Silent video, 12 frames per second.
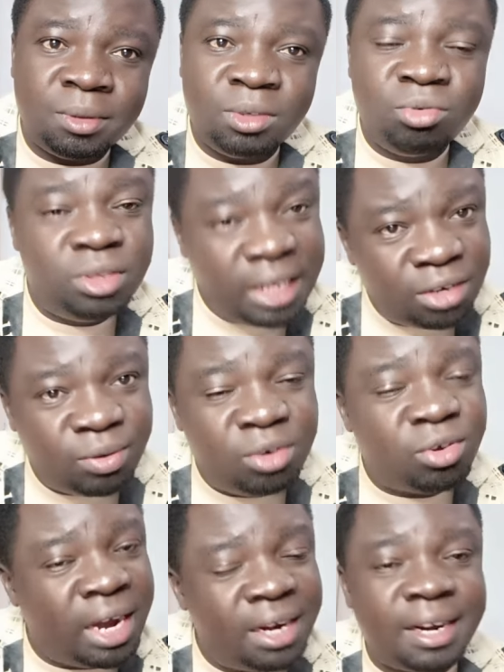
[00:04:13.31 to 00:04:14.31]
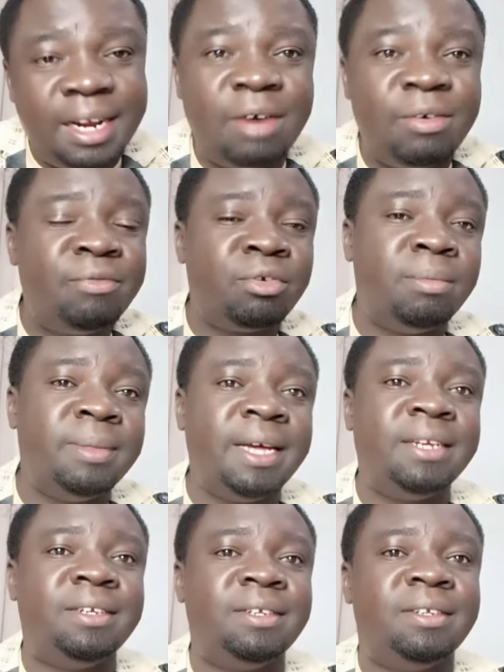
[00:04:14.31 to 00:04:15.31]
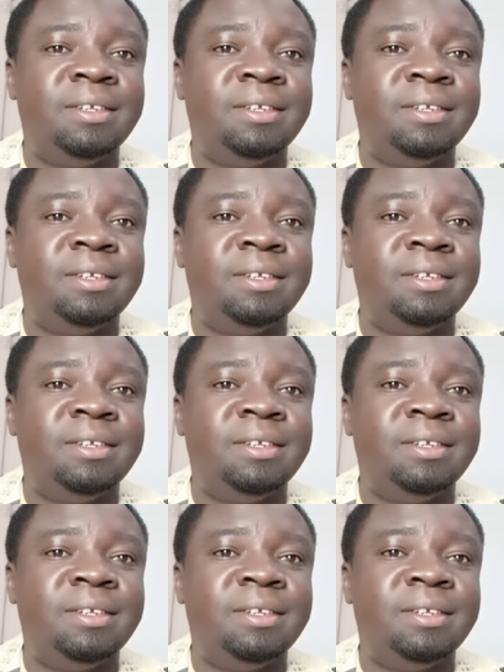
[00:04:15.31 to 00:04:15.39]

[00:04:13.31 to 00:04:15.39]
With that one, you can't run away from that.